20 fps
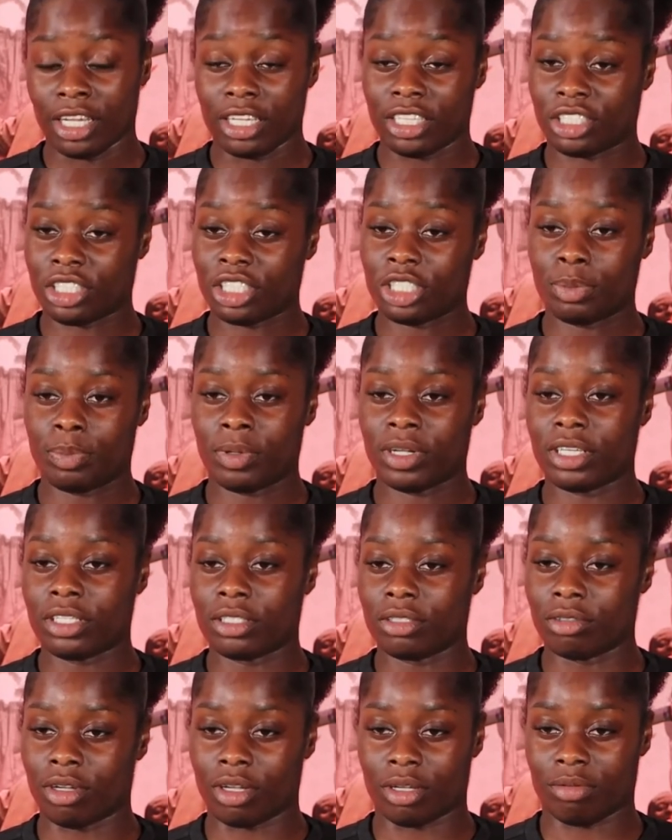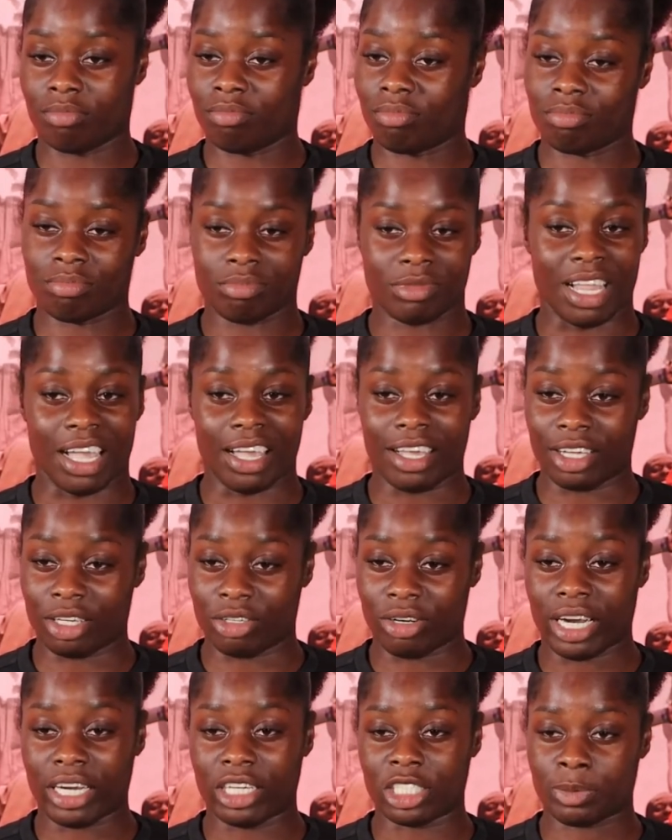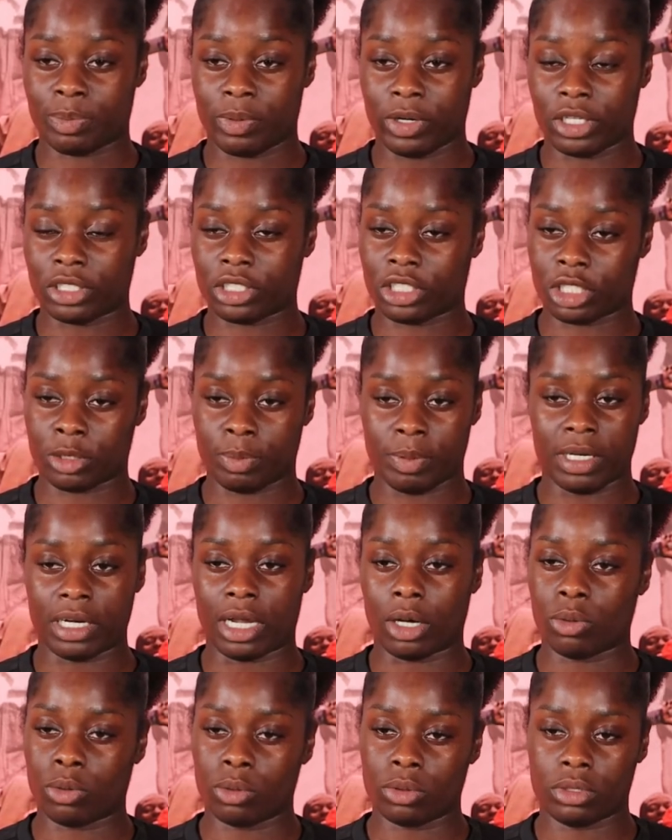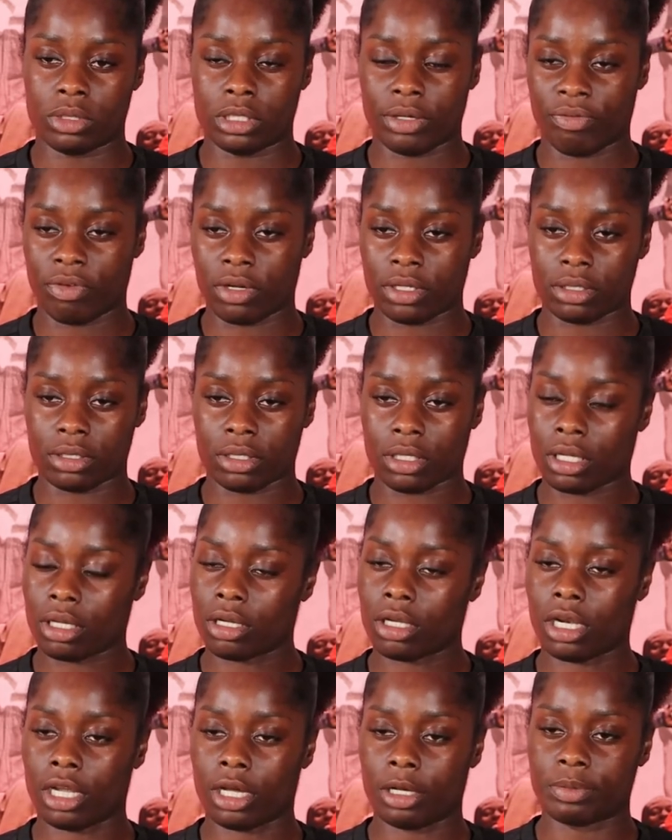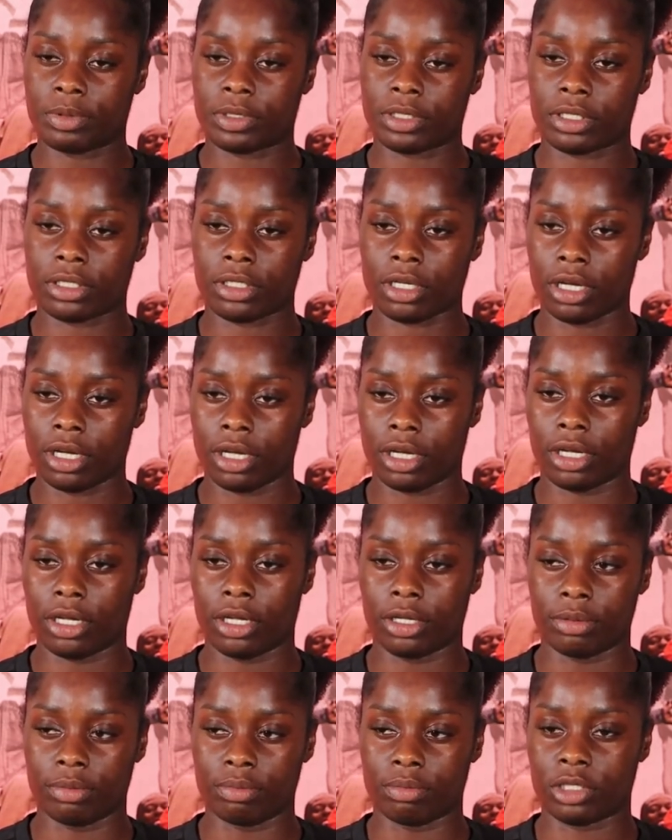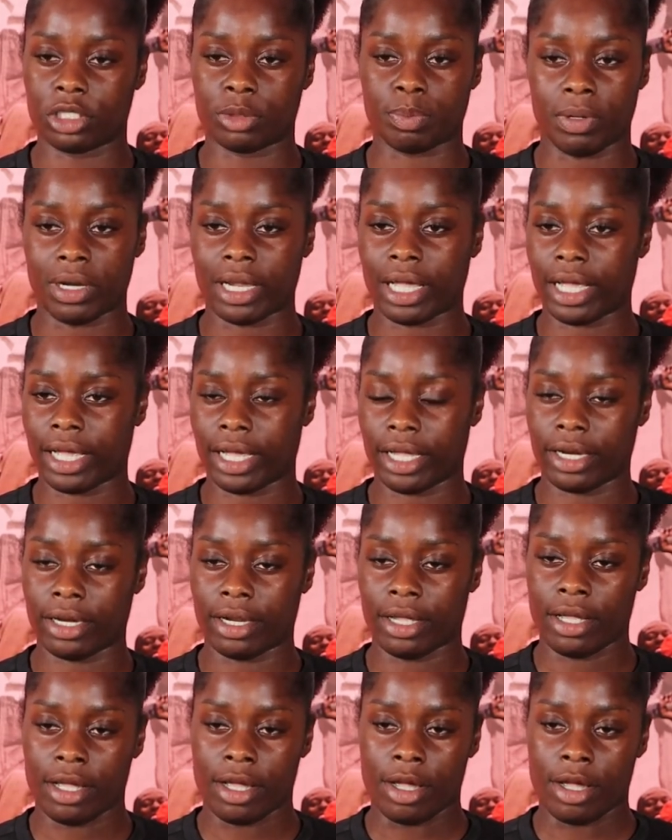It's just been like a great experience, just being at all different clubs, just playing.